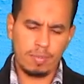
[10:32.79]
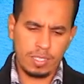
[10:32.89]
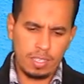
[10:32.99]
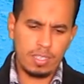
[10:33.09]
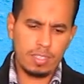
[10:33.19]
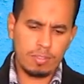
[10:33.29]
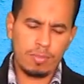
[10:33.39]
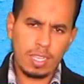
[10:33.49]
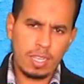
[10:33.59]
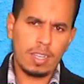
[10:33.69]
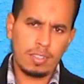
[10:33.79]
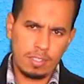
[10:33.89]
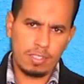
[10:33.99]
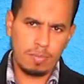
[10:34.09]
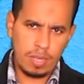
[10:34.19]
but he didn't recognize
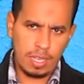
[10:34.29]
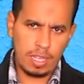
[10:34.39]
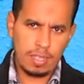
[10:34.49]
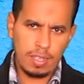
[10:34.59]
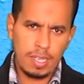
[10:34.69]
its meaning,